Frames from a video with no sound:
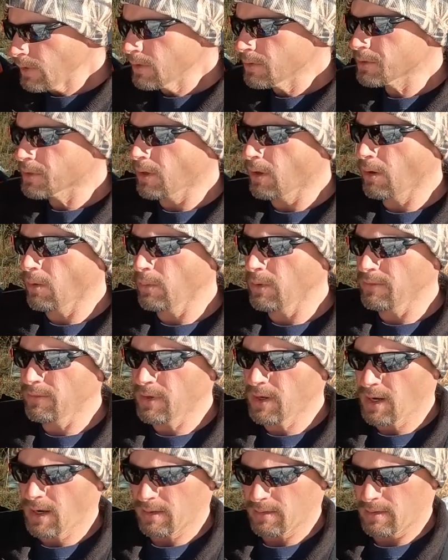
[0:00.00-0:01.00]
So we've
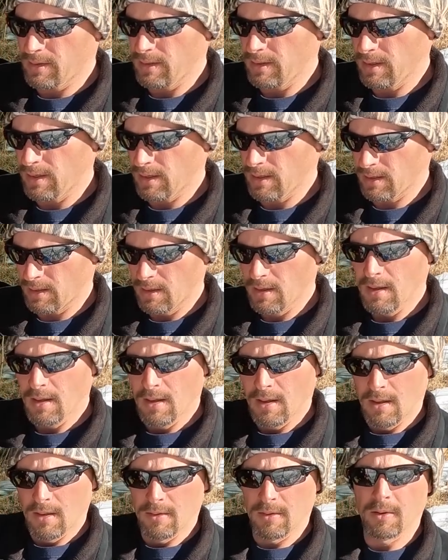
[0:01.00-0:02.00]
got the
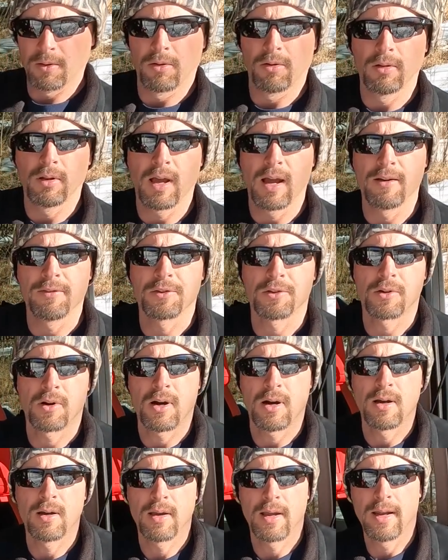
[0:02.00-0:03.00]
good old Life Straw.